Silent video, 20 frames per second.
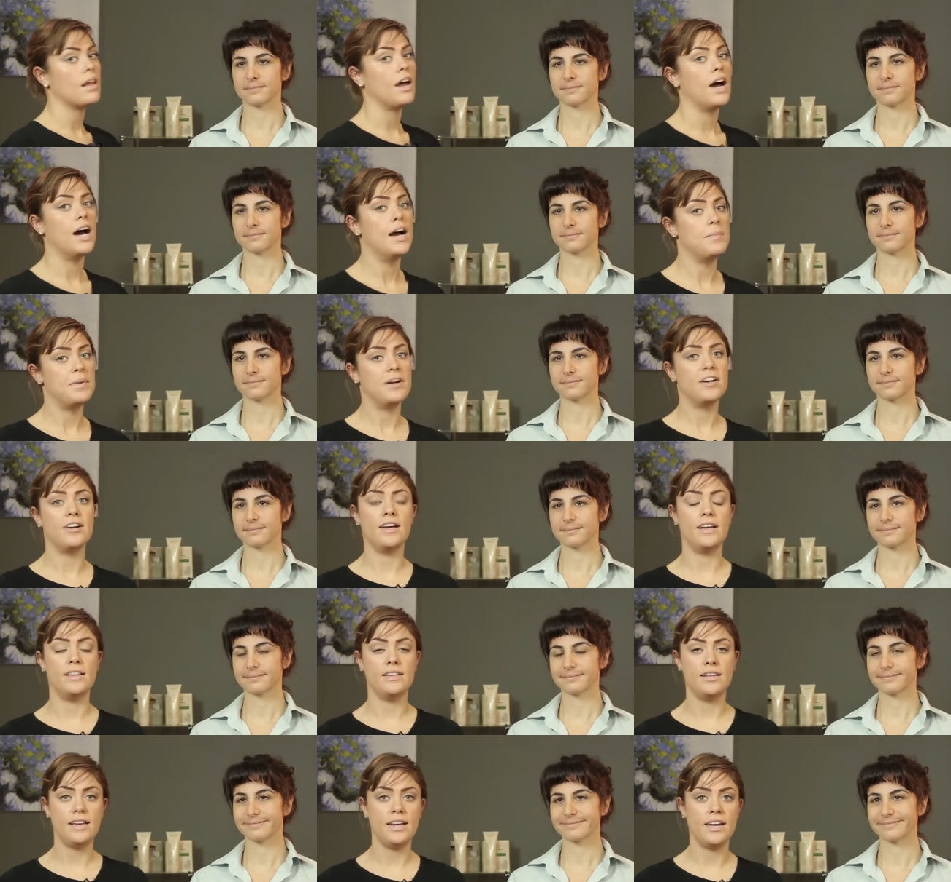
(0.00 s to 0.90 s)
Speaker 1: I'm
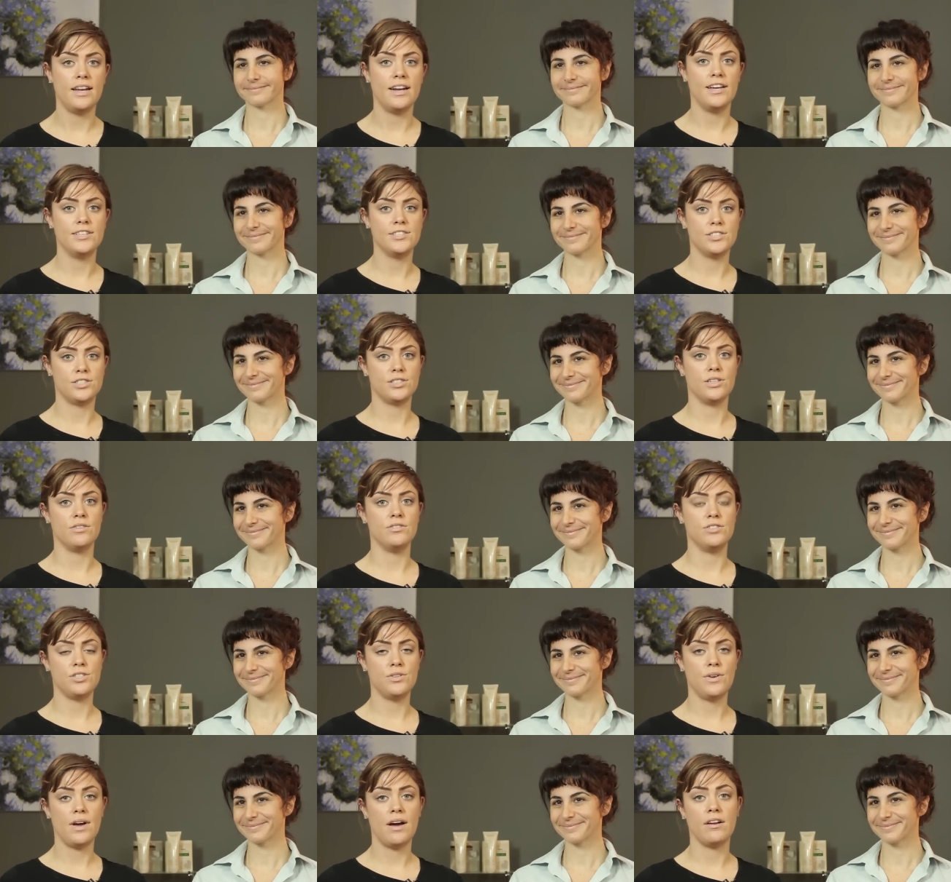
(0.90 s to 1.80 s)
Erin Hendley, and I just
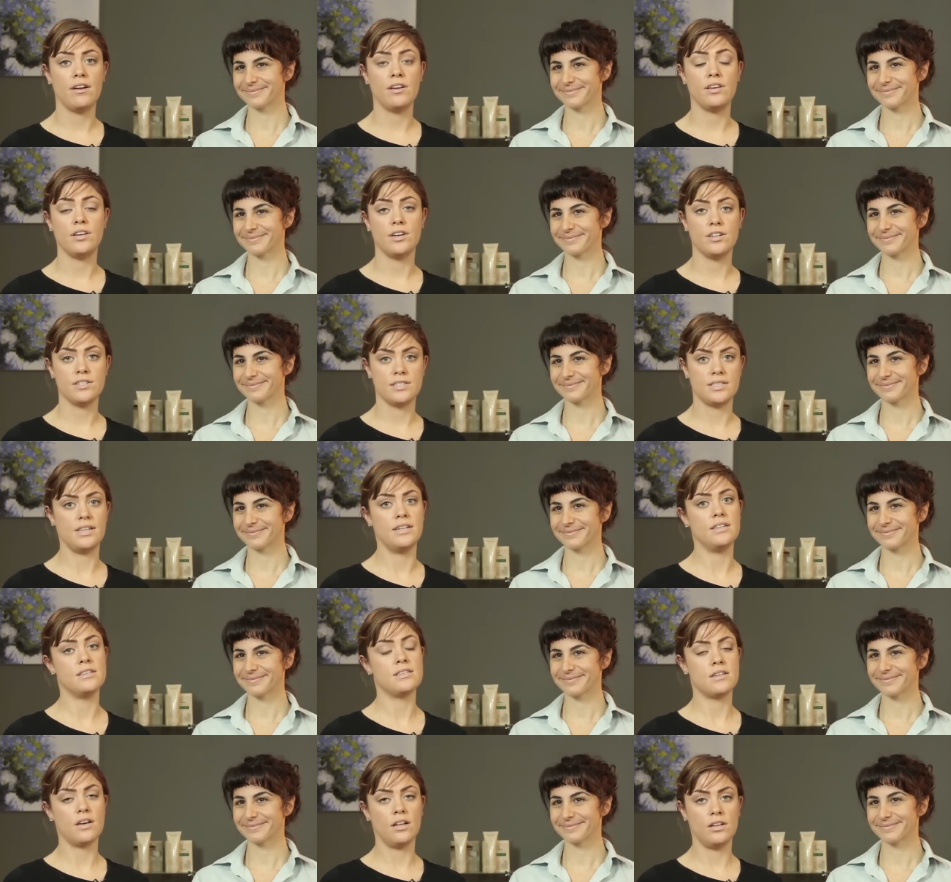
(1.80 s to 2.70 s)
showed you how to cure
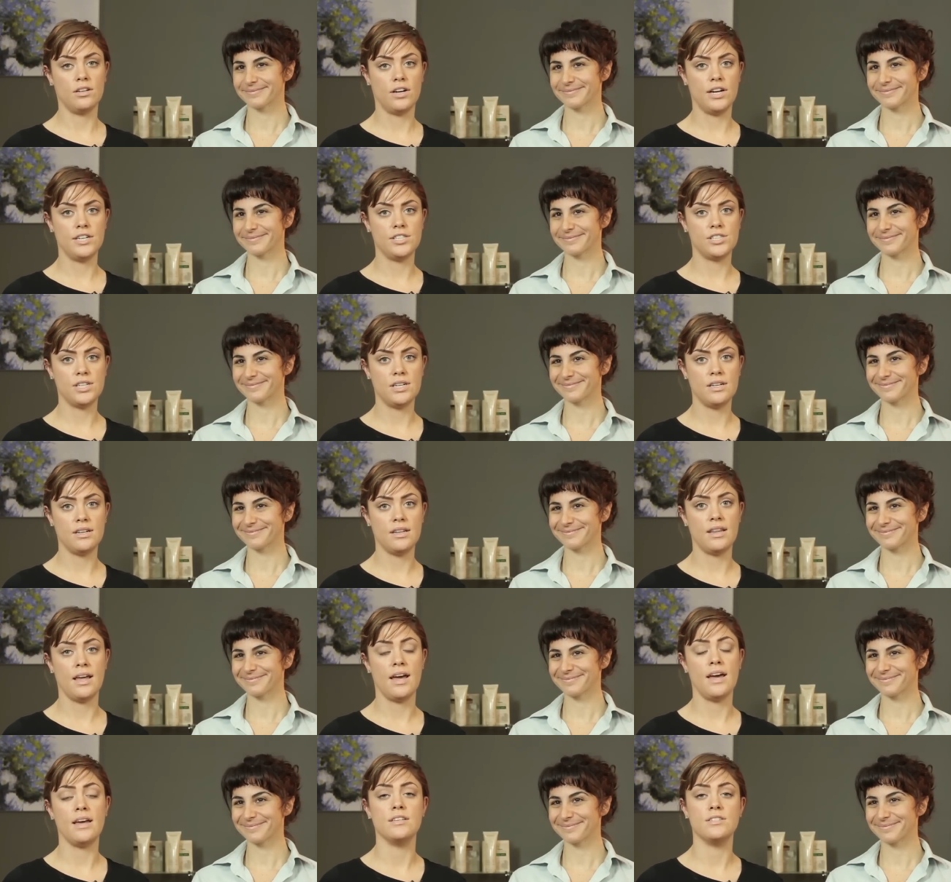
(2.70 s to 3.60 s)
skin
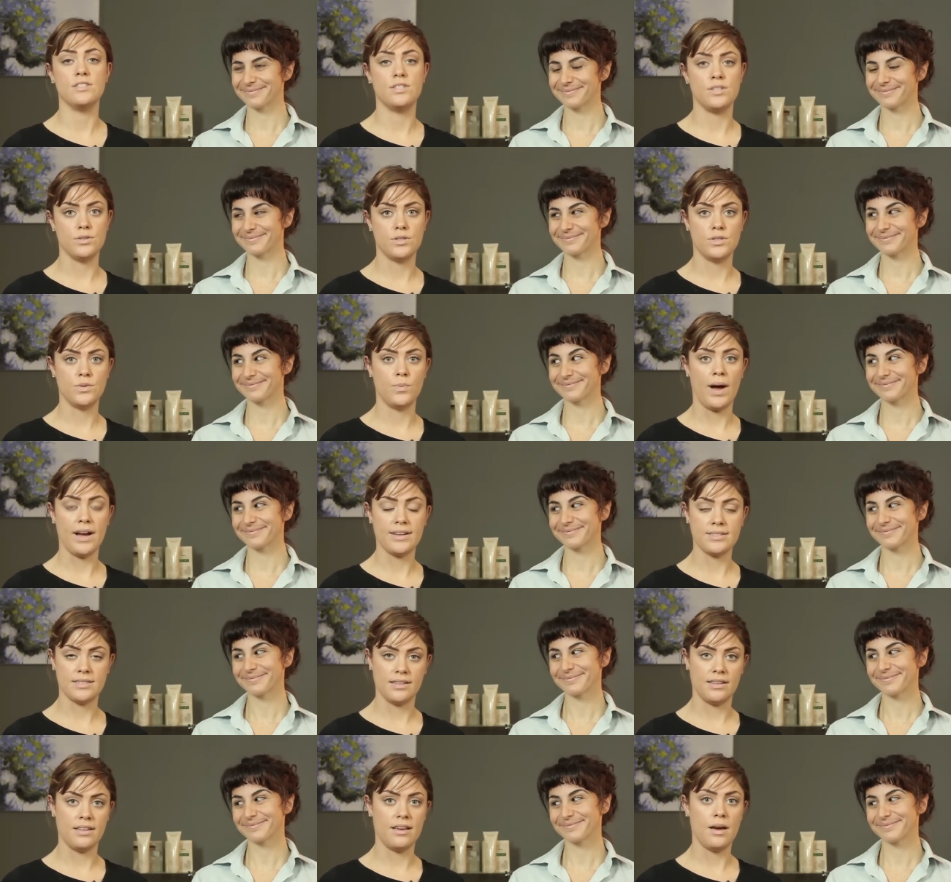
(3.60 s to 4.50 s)
discoloration that is due to
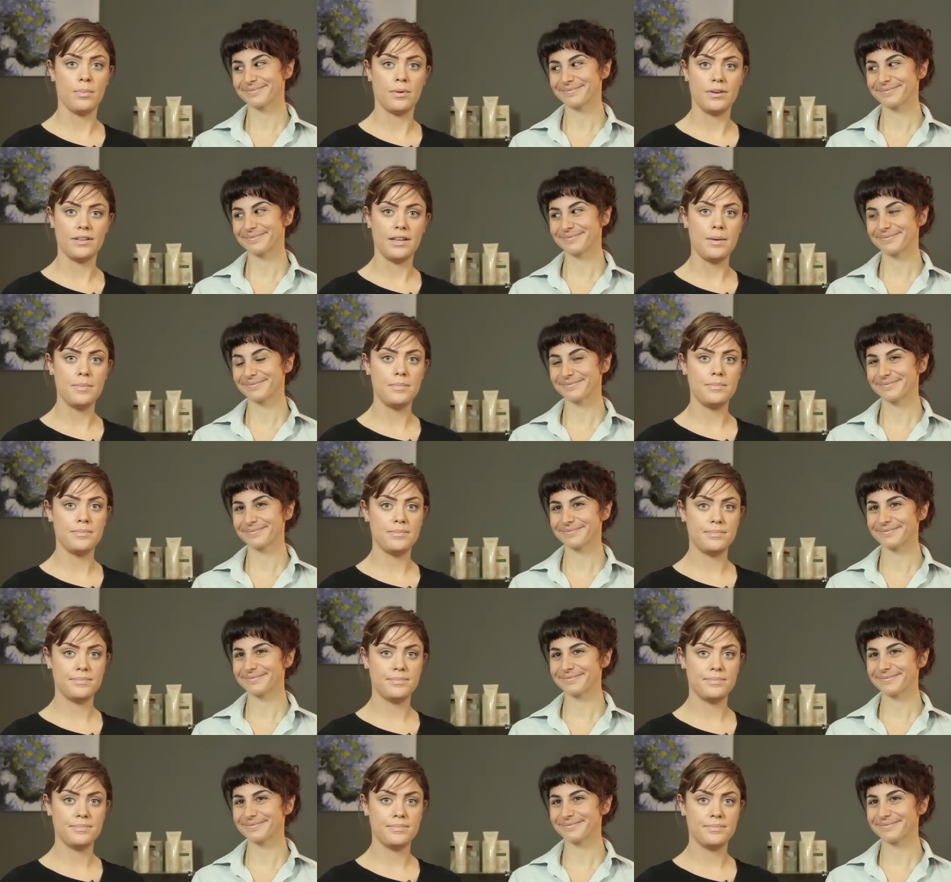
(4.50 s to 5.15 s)
waxing the upper lip.